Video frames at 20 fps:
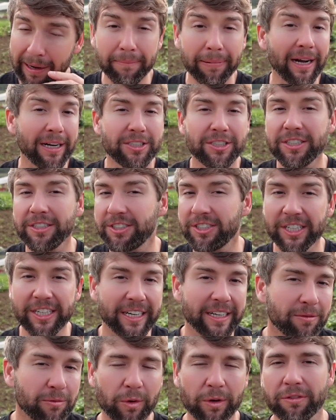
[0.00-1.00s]
hibachi
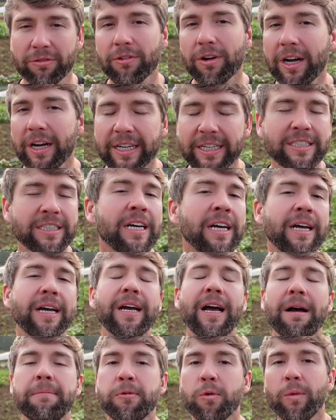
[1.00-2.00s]
chicken with rice.
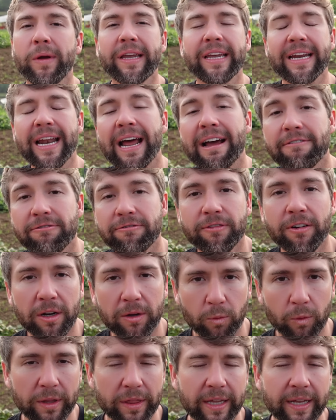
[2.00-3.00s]
I mean, we can have
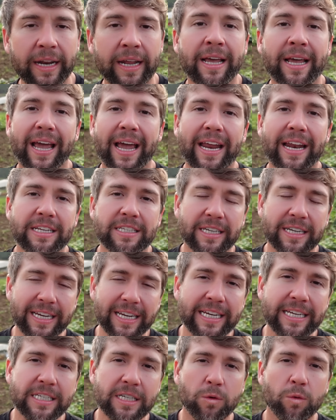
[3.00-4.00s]
fun with it, and it's an
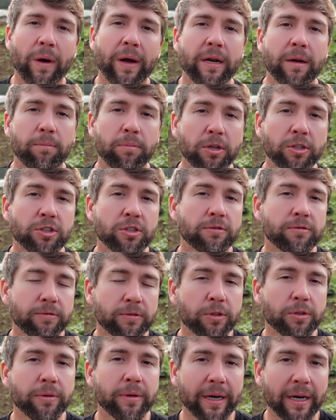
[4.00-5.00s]
easy way to put your
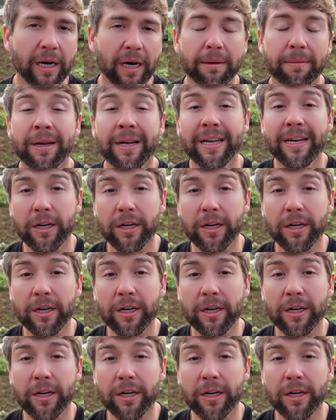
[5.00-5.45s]
food up.